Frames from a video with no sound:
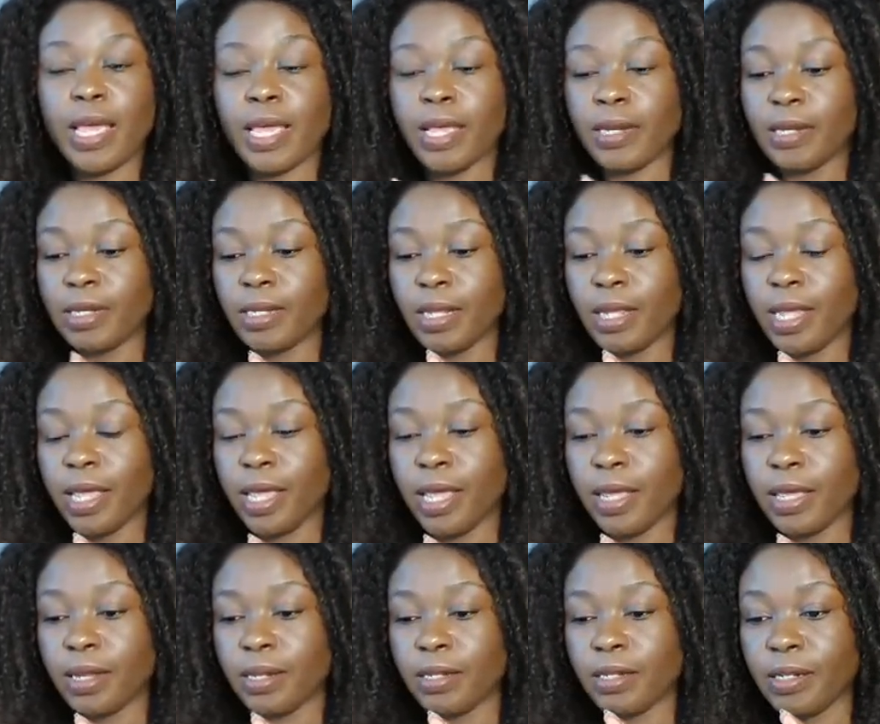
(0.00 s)

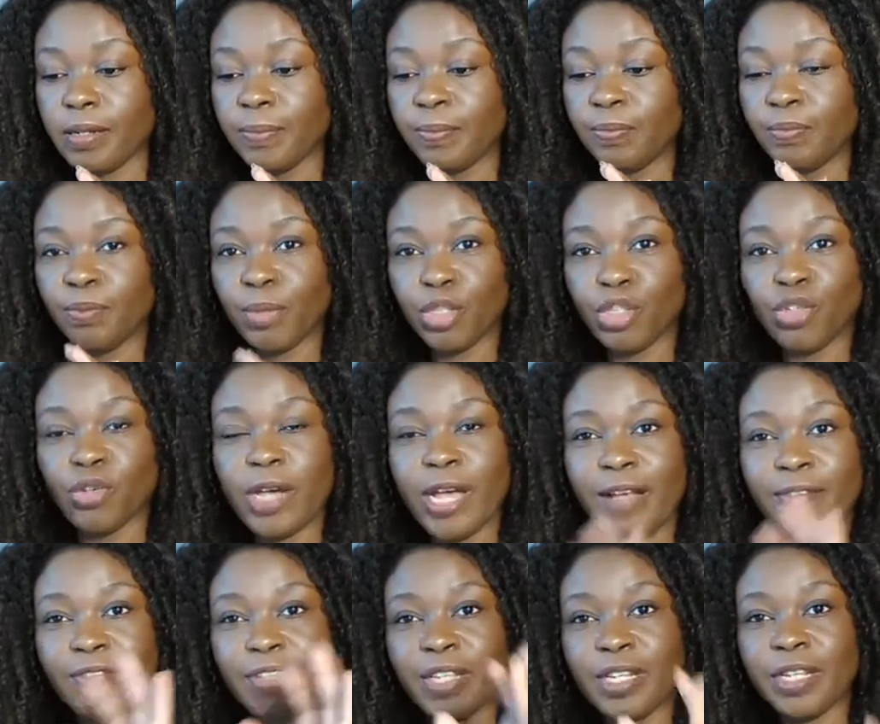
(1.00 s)
And but you
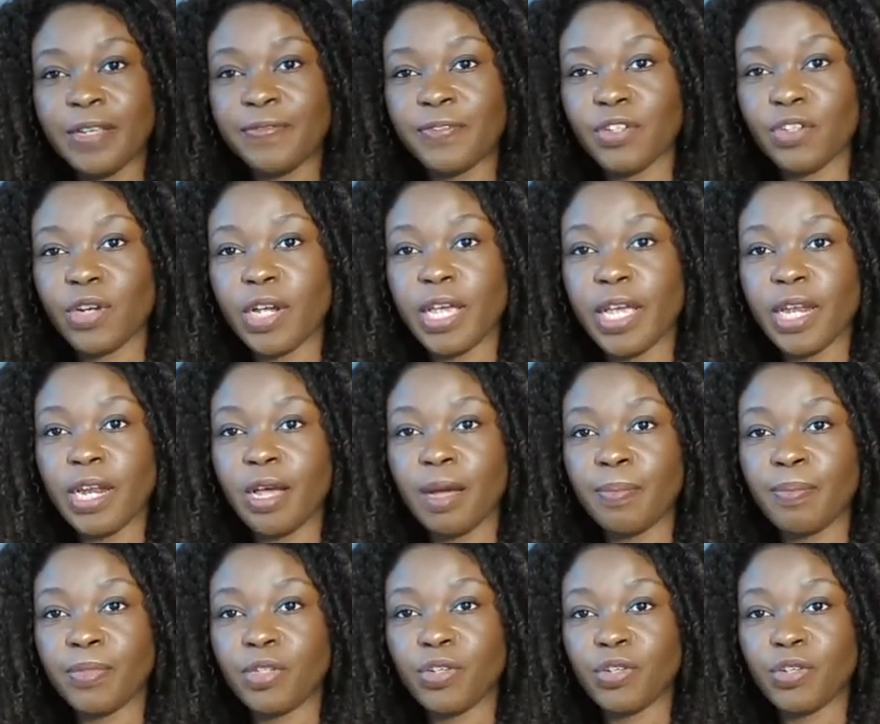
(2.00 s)
have to lift your head up